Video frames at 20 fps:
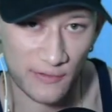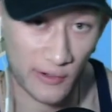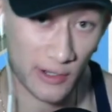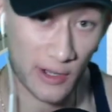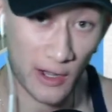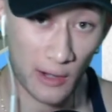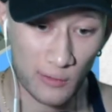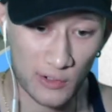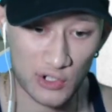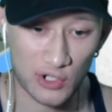
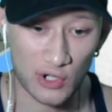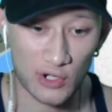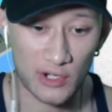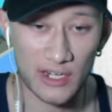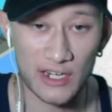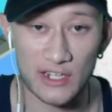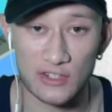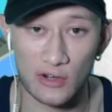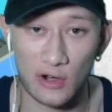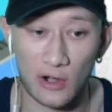out what your
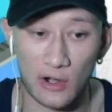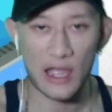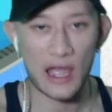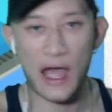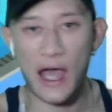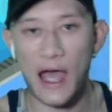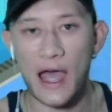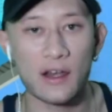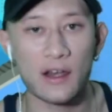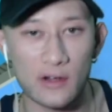needs are.
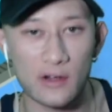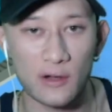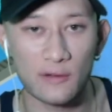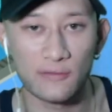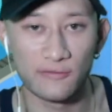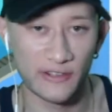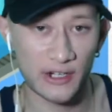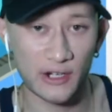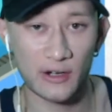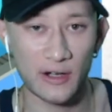I don't know,
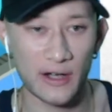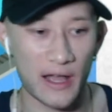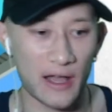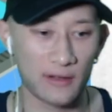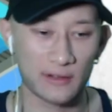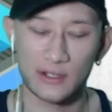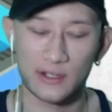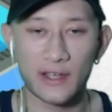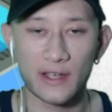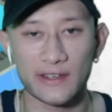figure it out.
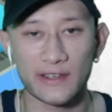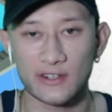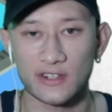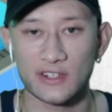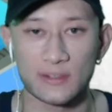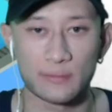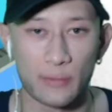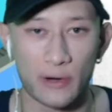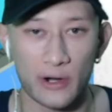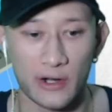You guys are
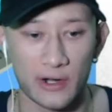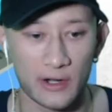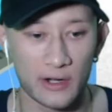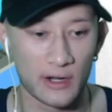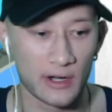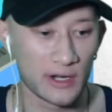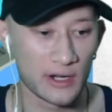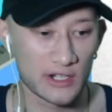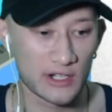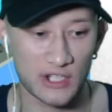smart.
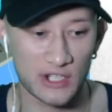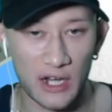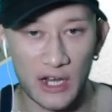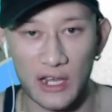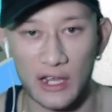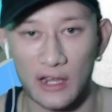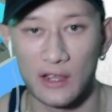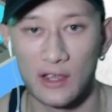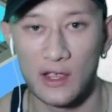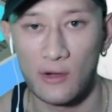Shit,
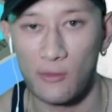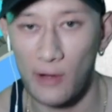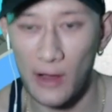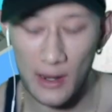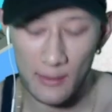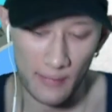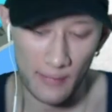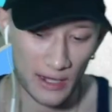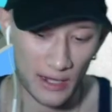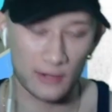why am
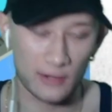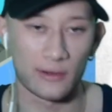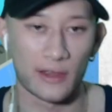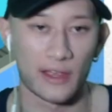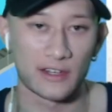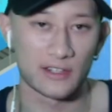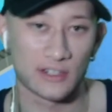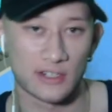I your relationship